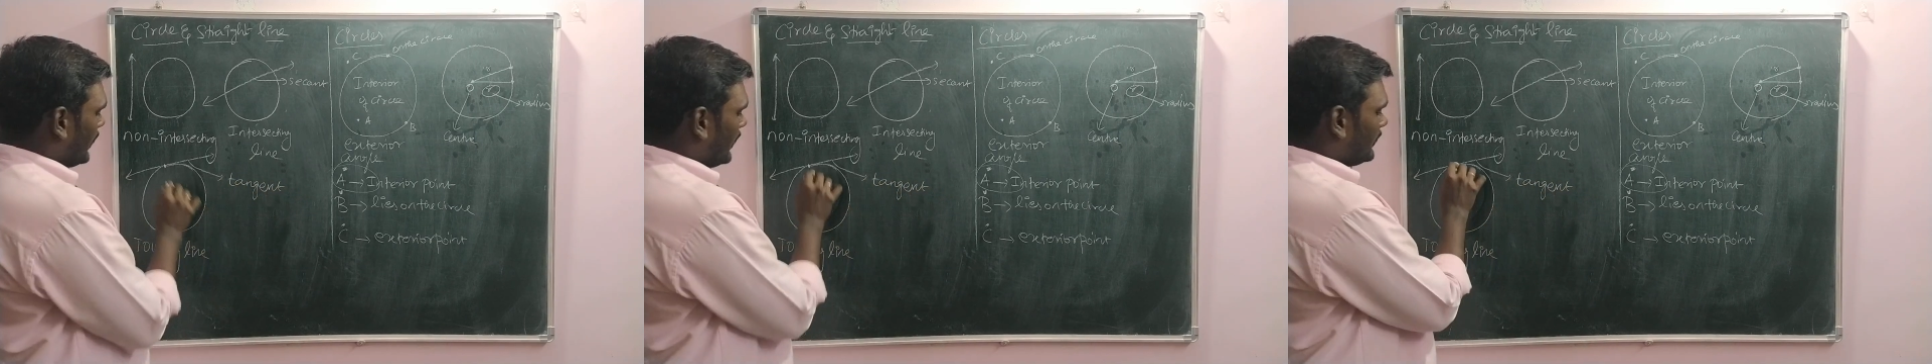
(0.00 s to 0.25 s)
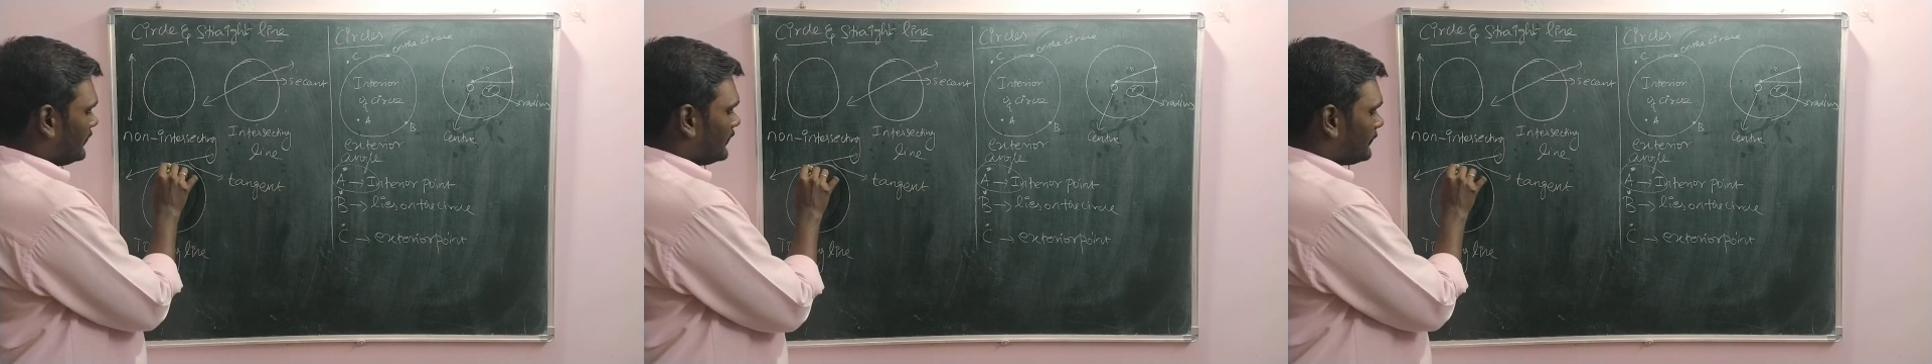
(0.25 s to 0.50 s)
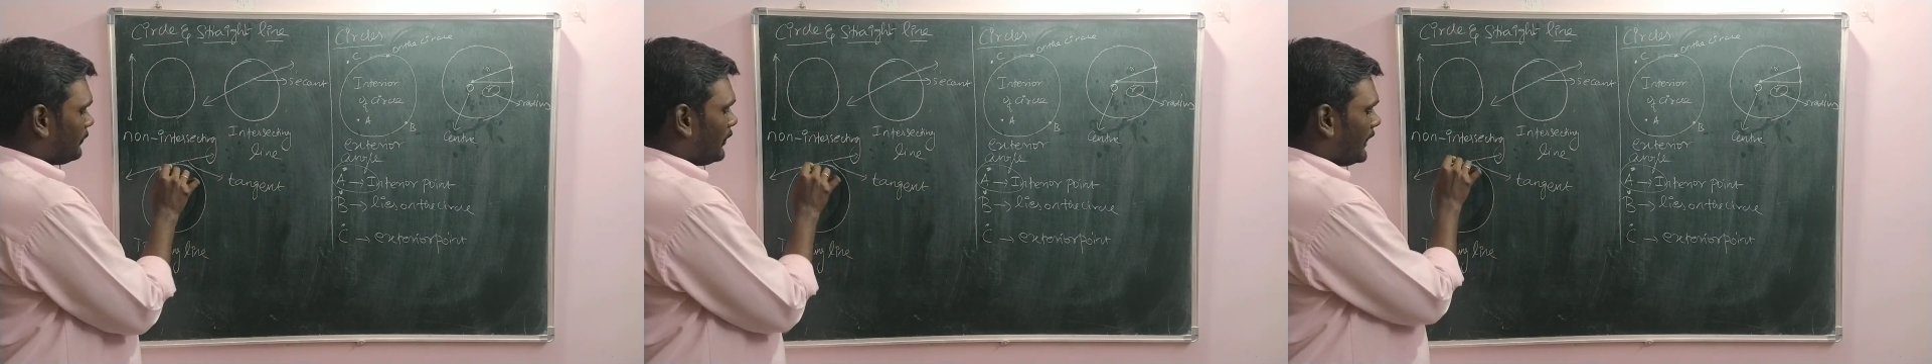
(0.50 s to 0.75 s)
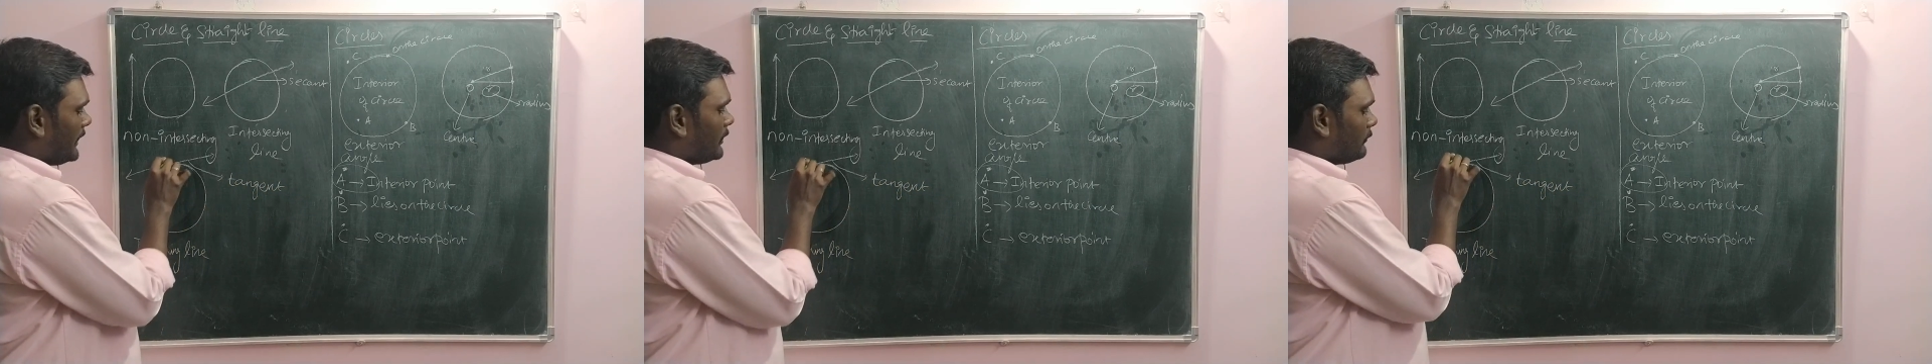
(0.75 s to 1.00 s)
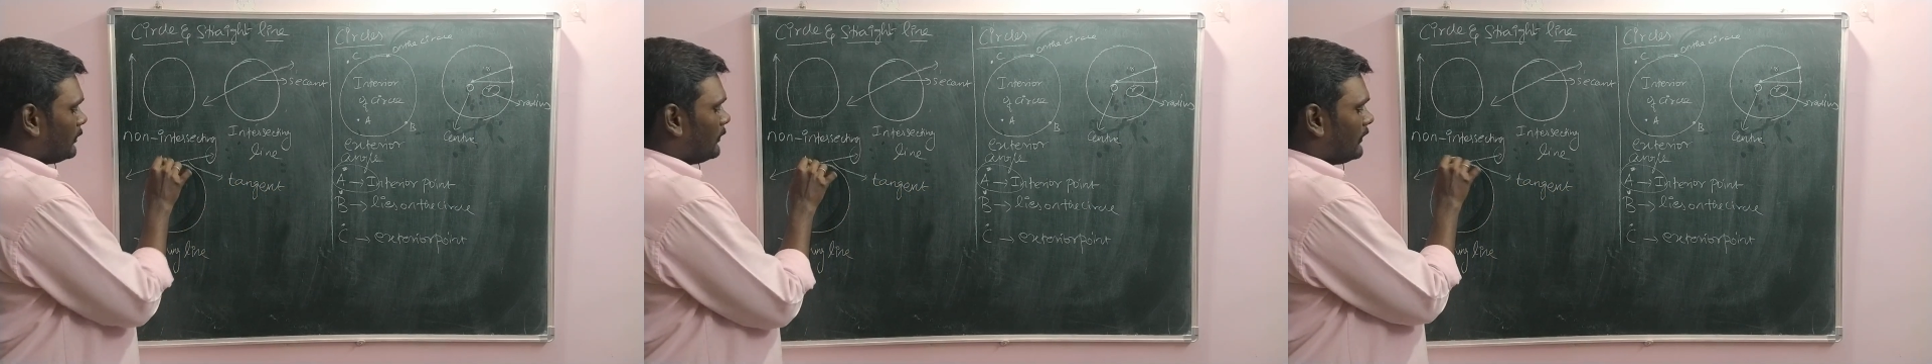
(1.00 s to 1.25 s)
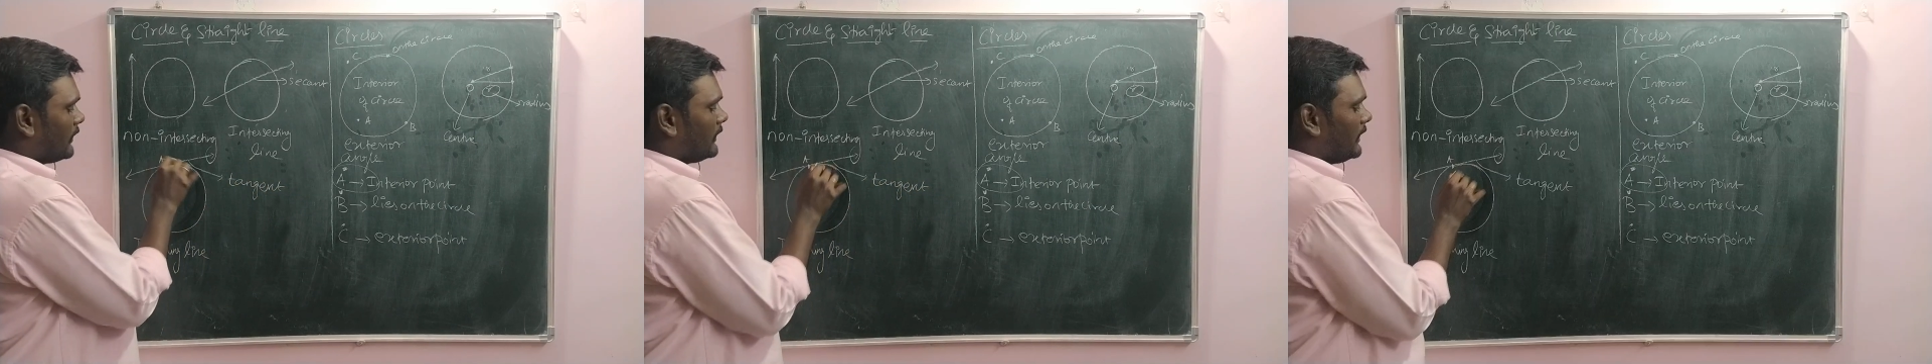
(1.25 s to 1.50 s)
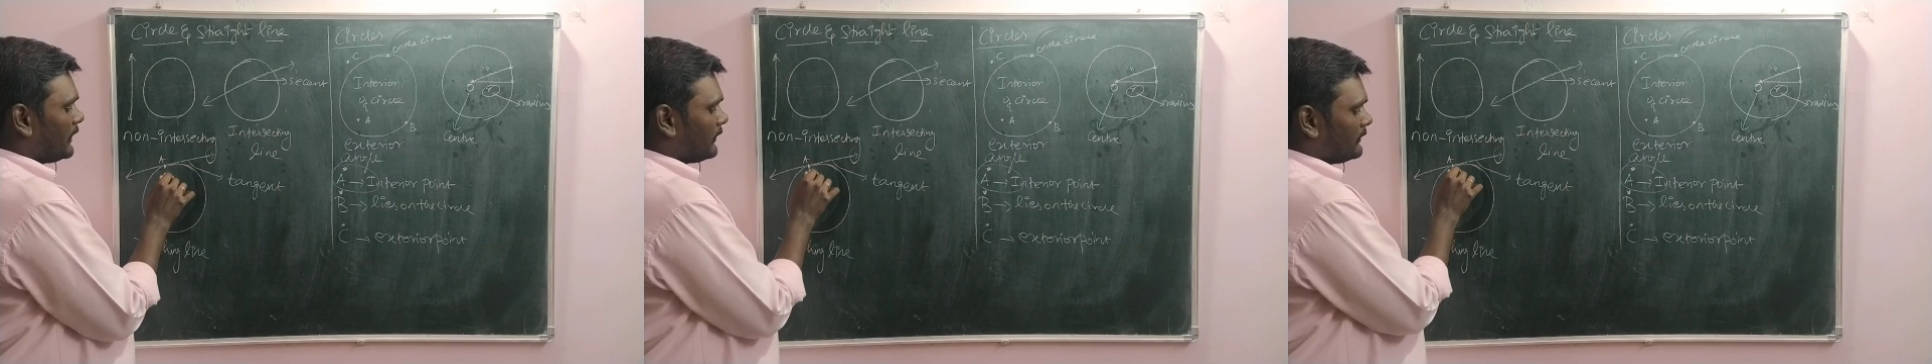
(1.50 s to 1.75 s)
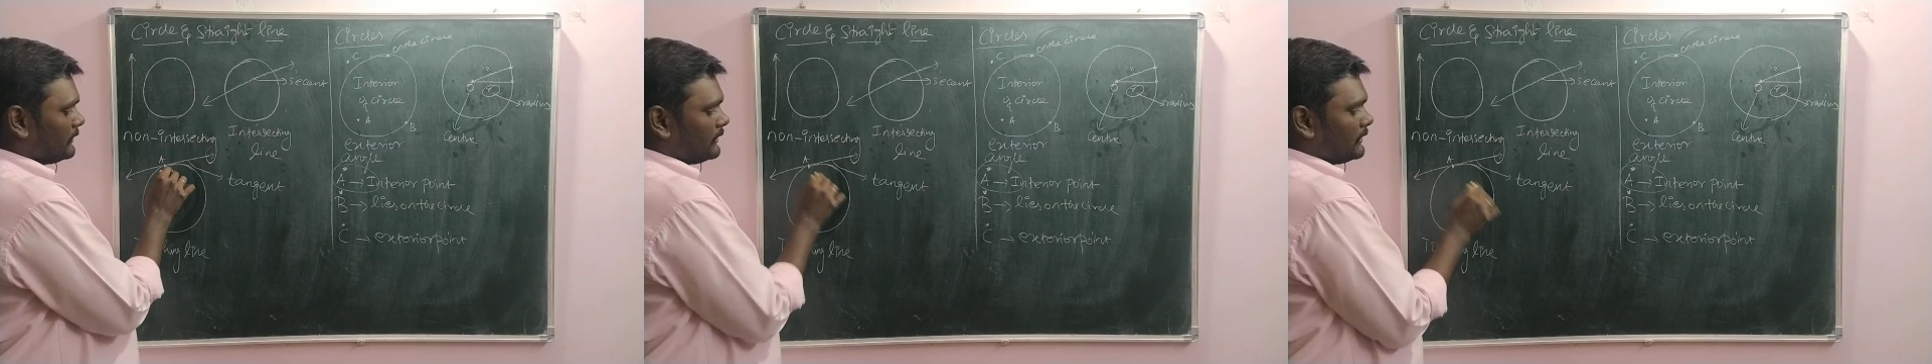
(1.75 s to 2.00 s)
and this point over there,